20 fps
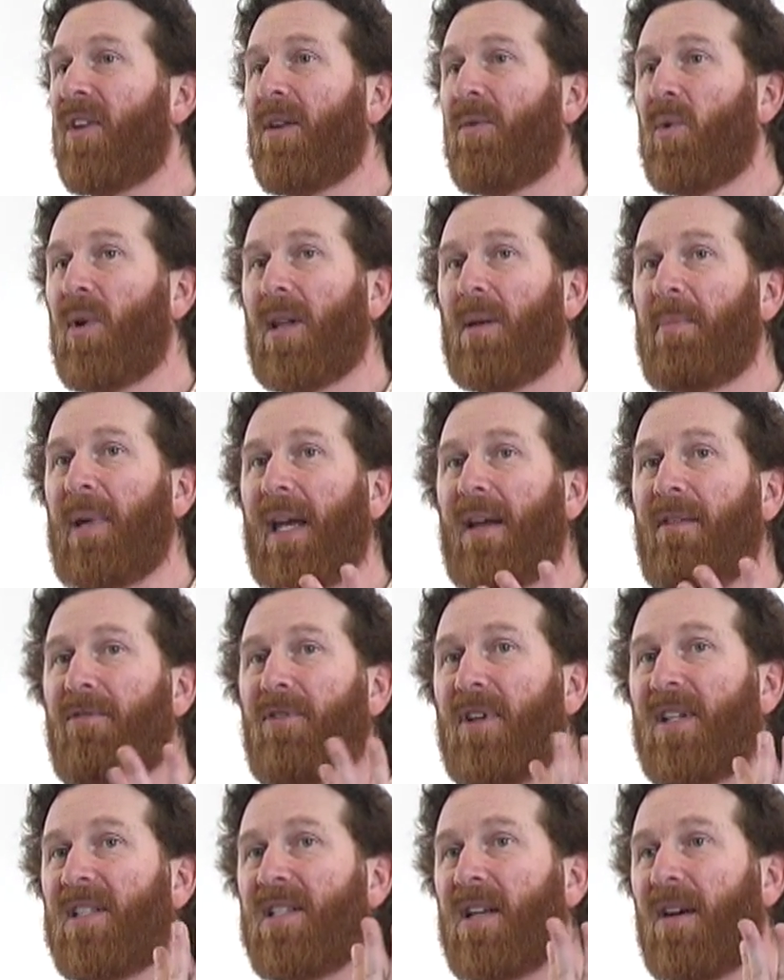it will have paid
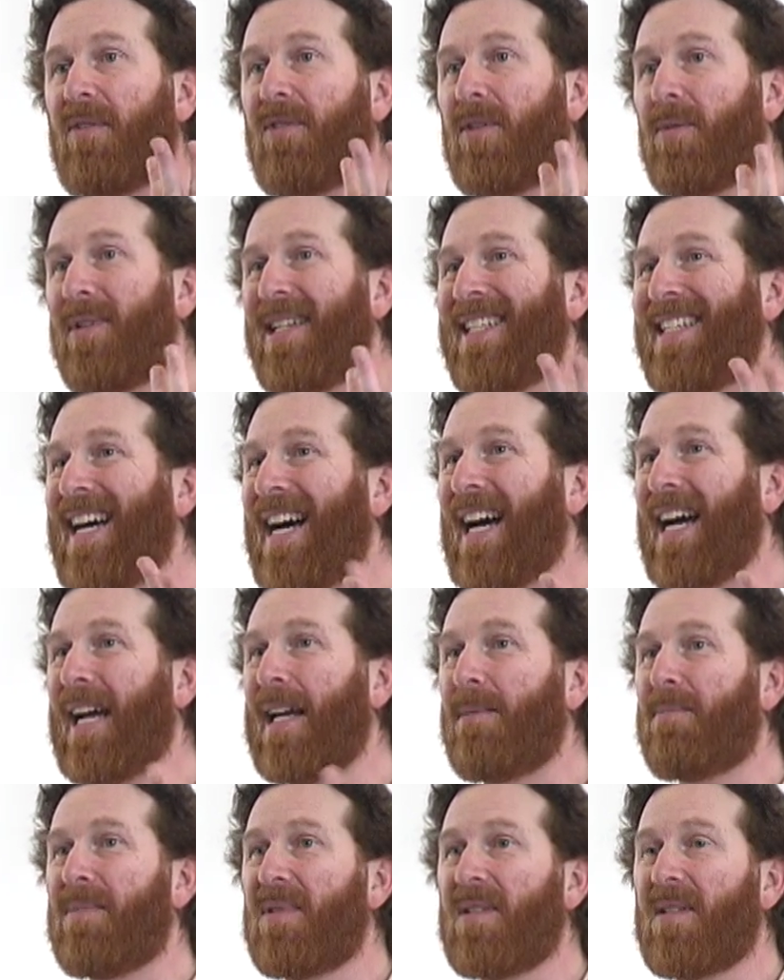for itself 3
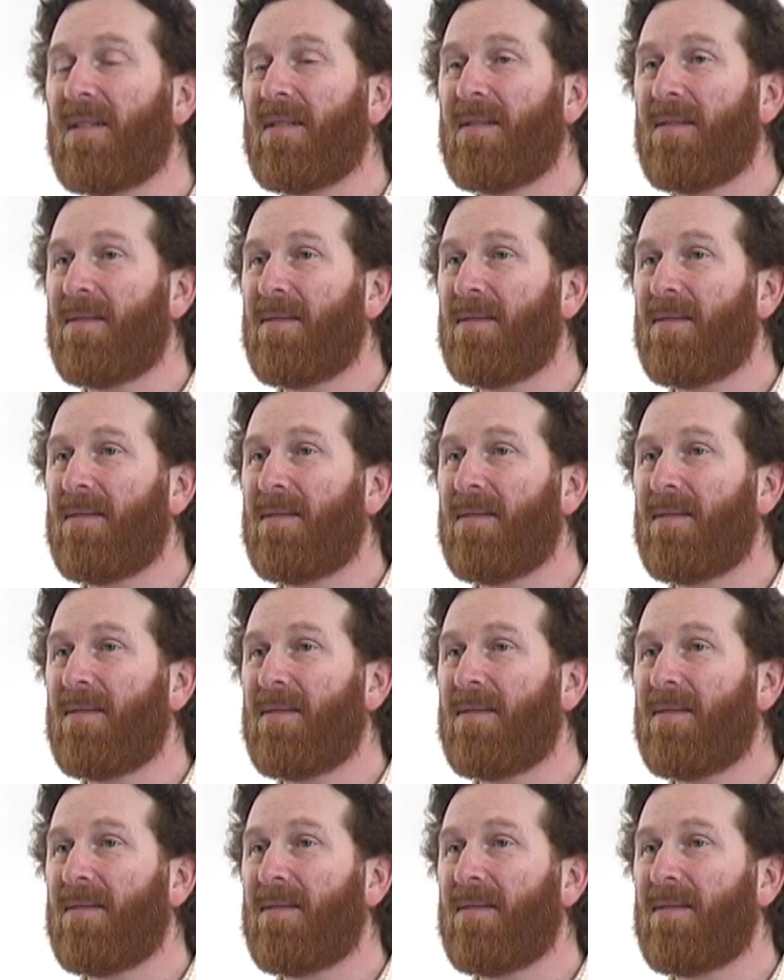times.